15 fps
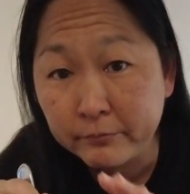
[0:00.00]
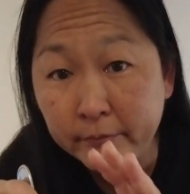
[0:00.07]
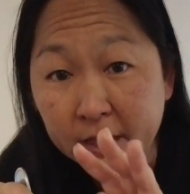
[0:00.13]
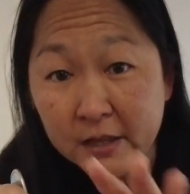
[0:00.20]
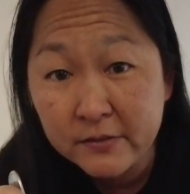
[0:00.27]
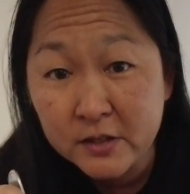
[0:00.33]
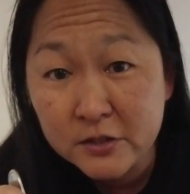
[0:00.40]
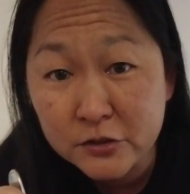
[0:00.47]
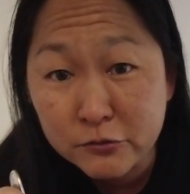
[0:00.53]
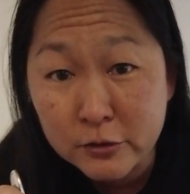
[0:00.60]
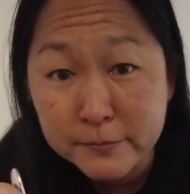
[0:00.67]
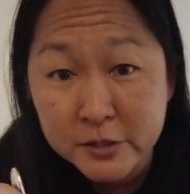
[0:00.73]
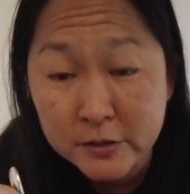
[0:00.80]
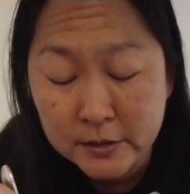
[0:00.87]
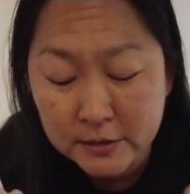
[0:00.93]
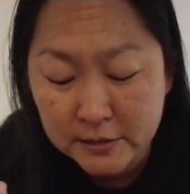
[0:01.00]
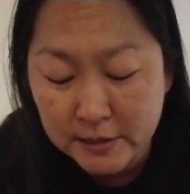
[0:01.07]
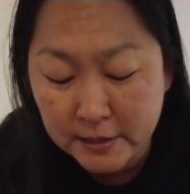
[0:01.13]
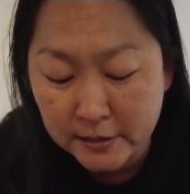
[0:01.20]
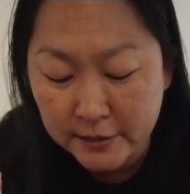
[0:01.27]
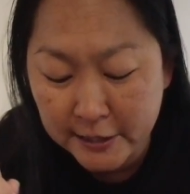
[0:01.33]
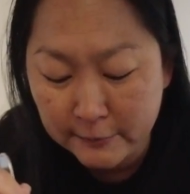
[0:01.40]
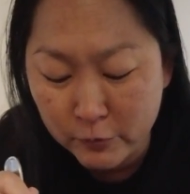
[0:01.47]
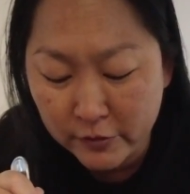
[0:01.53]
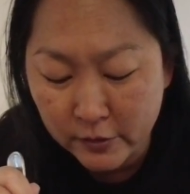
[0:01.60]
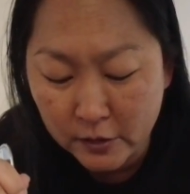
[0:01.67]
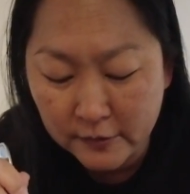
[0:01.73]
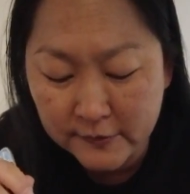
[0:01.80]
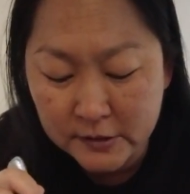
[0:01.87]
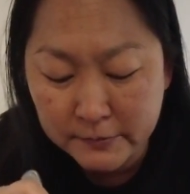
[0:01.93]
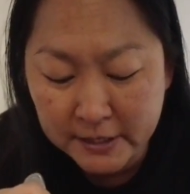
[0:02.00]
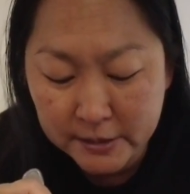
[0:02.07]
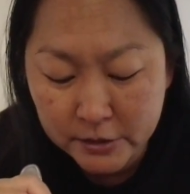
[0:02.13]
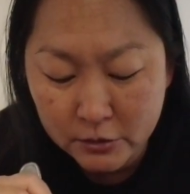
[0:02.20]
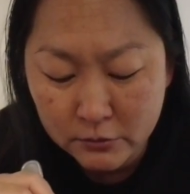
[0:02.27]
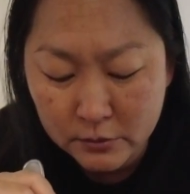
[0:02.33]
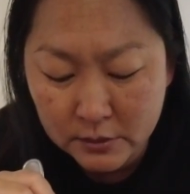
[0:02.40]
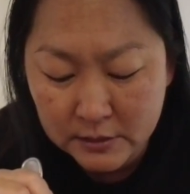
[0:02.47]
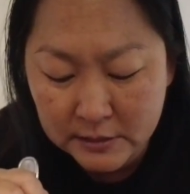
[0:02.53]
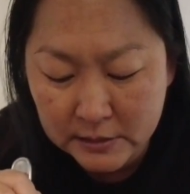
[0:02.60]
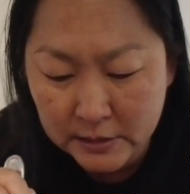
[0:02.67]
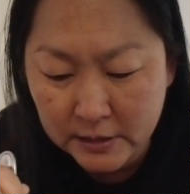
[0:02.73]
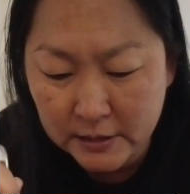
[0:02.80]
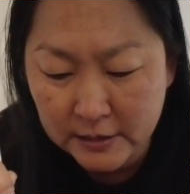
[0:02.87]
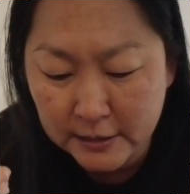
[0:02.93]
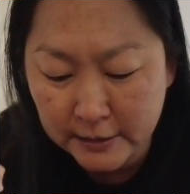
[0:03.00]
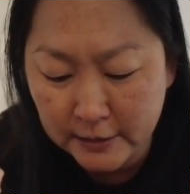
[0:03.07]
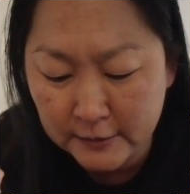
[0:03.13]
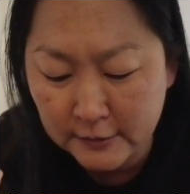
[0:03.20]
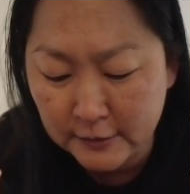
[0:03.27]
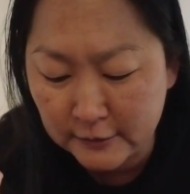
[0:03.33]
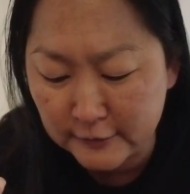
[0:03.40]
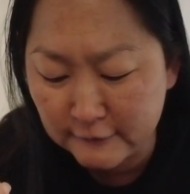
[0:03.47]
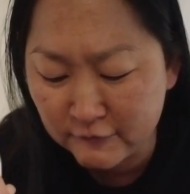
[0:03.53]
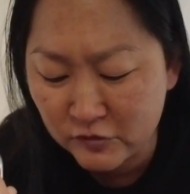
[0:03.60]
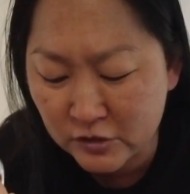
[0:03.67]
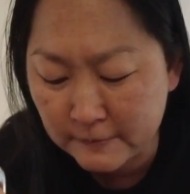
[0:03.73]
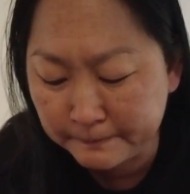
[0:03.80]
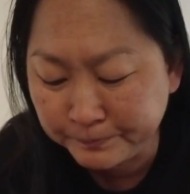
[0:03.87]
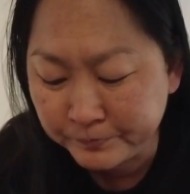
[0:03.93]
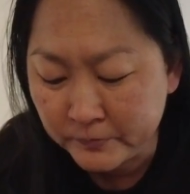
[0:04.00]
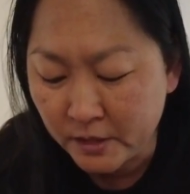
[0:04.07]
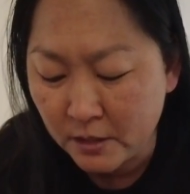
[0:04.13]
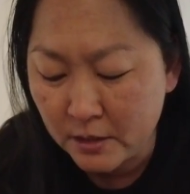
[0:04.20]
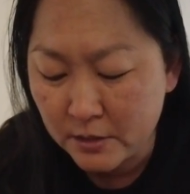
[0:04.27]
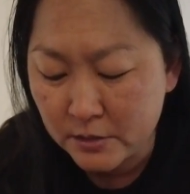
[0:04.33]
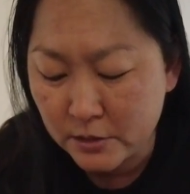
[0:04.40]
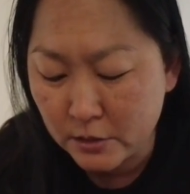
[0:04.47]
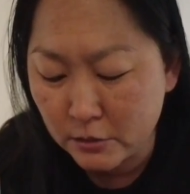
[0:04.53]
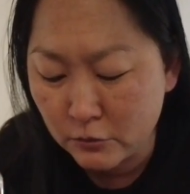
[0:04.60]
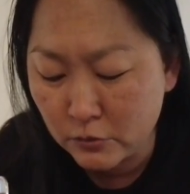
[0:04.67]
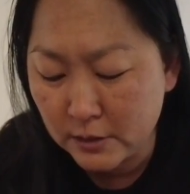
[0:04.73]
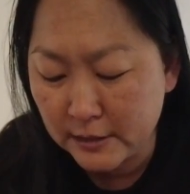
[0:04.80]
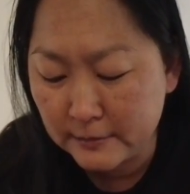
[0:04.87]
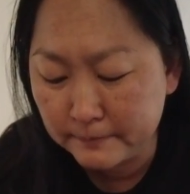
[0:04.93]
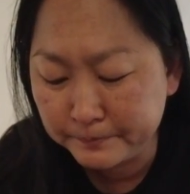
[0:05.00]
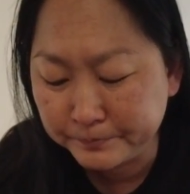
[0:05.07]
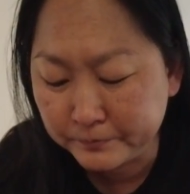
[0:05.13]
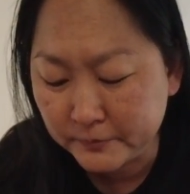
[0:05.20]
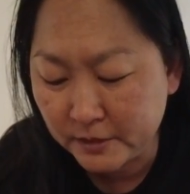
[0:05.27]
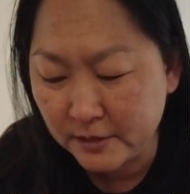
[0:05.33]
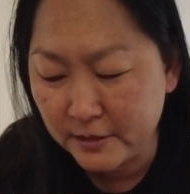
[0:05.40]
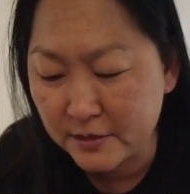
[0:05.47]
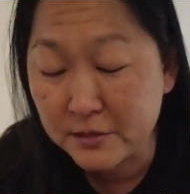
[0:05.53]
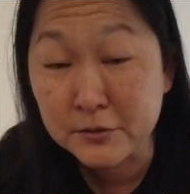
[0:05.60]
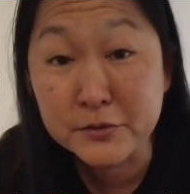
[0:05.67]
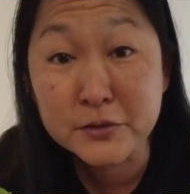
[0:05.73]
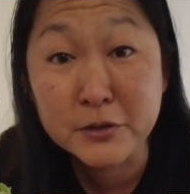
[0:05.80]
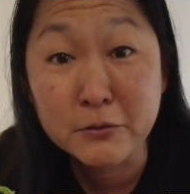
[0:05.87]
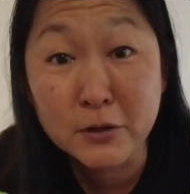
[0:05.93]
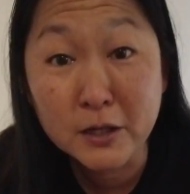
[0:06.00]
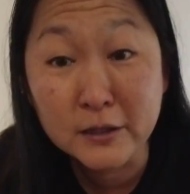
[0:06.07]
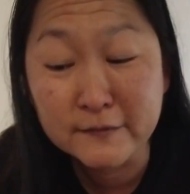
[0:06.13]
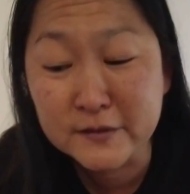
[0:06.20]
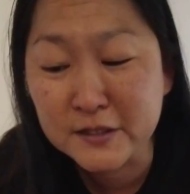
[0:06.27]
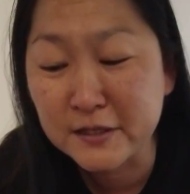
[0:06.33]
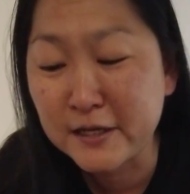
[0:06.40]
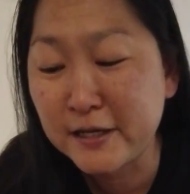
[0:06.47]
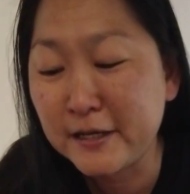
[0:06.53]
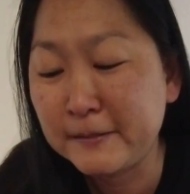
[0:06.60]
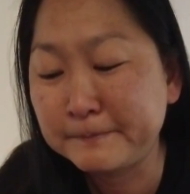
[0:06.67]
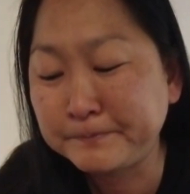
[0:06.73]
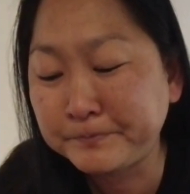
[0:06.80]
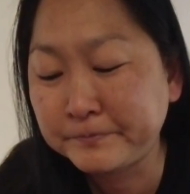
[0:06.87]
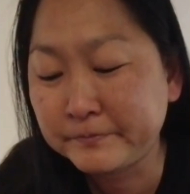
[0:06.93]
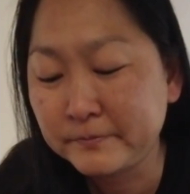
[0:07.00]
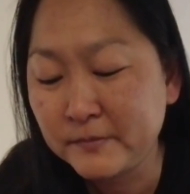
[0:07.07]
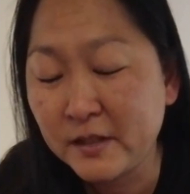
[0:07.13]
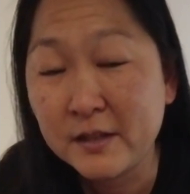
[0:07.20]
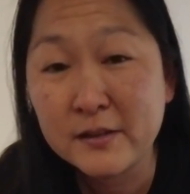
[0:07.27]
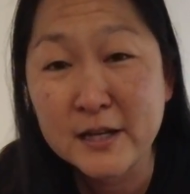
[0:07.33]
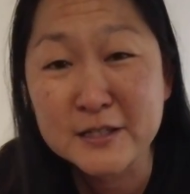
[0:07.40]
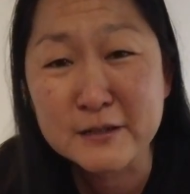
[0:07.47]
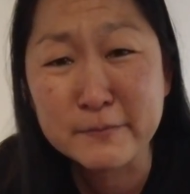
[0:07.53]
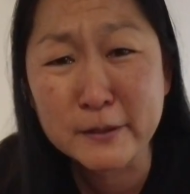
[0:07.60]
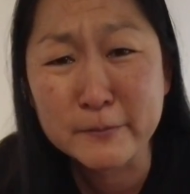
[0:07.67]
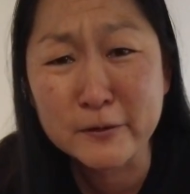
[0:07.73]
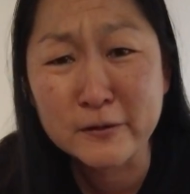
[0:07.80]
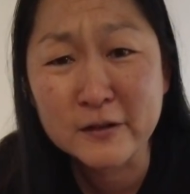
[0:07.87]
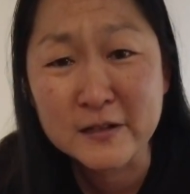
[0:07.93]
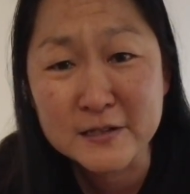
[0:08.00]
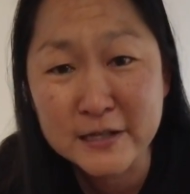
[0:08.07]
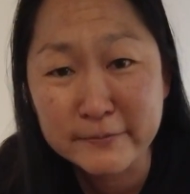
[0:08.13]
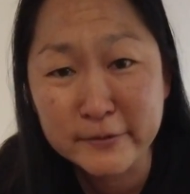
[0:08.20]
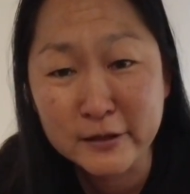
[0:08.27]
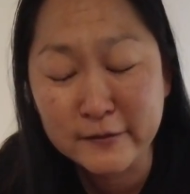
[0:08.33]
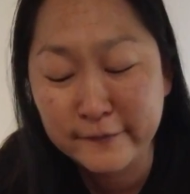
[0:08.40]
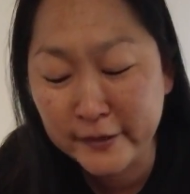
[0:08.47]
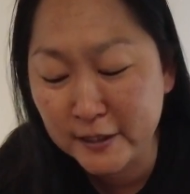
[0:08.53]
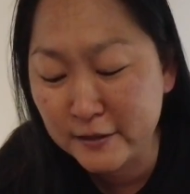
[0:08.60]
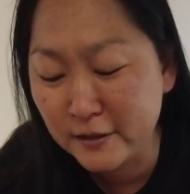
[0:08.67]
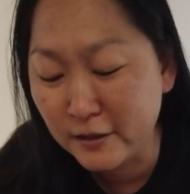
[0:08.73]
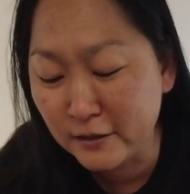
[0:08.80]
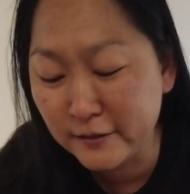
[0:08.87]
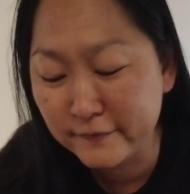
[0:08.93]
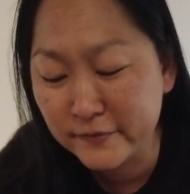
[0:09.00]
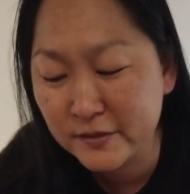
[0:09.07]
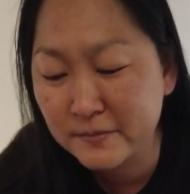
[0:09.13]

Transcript: In the description it said it came with olives, but I don't see any olives. So I guess there's no olives today. That's a bummer because I'm a fan of olives.